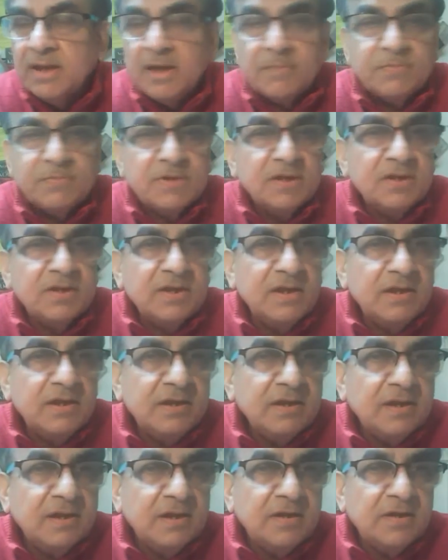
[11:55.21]
after
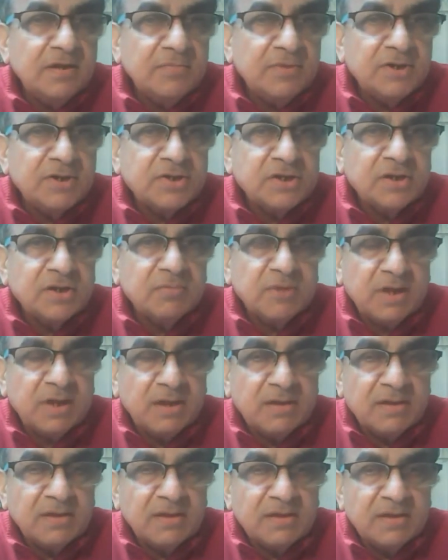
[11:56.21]
illegal invasion of
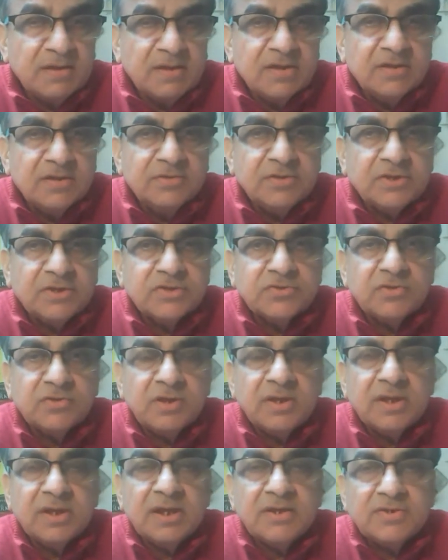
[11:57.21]
Iraq,
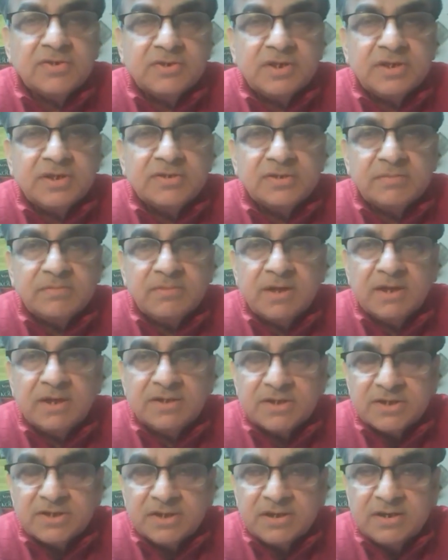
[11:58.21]
destroying ancient
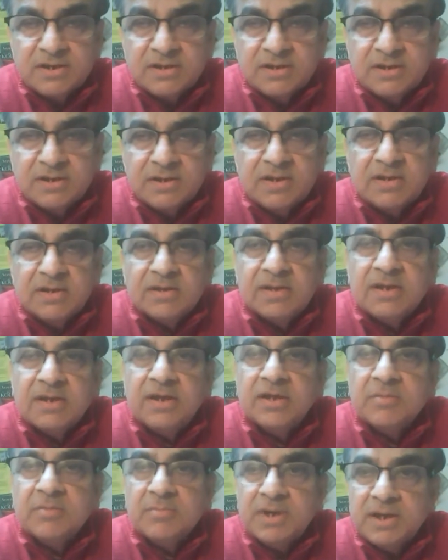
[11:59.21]
civilization,
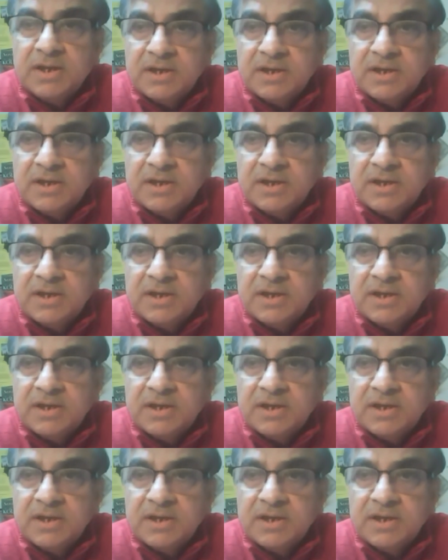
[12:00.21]
killing